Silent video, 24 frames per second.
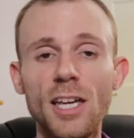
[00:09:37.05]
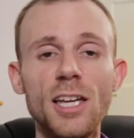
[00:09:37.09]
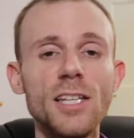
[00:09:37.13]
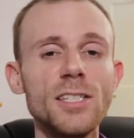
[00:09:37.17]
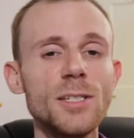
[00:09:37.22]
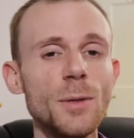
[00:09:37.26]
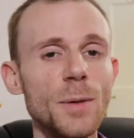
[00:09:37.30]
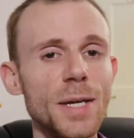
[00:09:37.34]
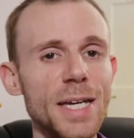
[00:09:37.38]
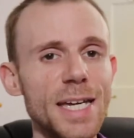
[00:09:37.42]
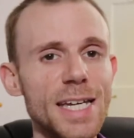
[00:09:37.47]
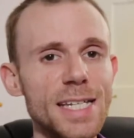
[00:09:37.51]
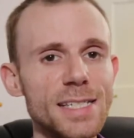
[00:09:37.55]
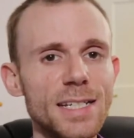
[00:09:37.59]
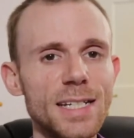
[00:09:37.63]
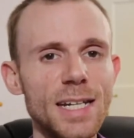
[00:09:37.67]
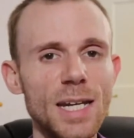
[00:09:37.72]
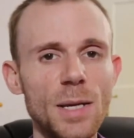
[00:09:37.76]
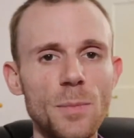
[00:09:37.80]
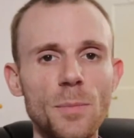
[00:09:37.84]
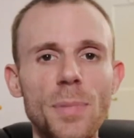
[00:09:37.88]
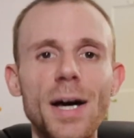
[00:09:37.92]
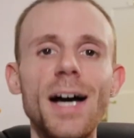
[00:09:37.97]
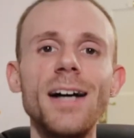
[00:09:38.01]
So it is an
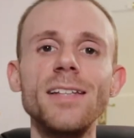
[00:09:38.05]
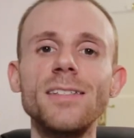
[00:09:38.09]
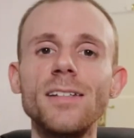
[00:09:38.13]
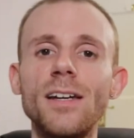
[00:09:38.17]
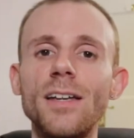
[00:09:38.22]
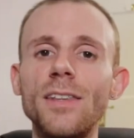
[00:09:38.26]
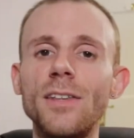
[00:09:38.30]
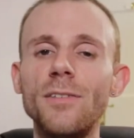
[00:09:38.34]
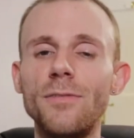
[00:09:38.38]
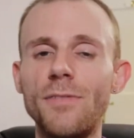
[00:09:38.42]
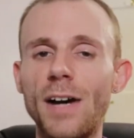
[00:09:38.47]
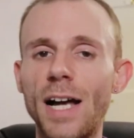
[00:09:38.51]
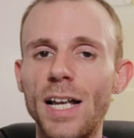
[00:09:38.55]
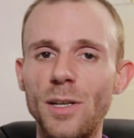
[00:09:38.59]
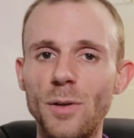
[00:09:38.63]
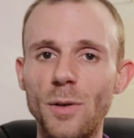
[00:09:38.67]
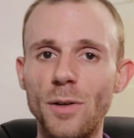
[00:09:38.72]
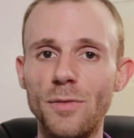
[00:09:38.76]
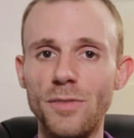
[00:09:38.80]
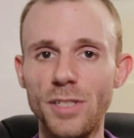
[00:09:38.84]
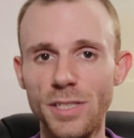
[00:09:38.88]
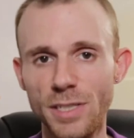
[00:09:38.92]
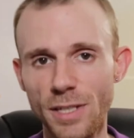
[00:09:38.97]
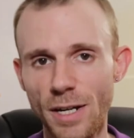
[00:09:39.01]
impact on the value
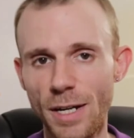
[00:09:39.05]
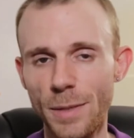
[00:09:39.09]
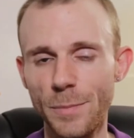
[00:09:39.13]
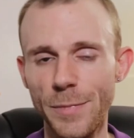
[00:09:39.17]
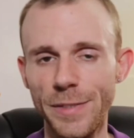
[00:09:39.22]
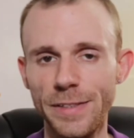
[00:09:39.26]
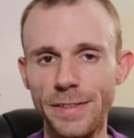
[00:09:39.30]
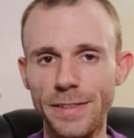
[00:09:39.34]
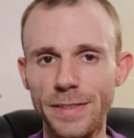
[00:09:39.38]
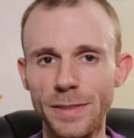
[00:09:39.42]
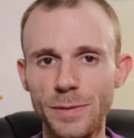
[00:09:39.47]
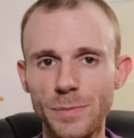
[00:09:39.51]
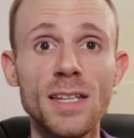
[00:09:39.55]
of the diamond.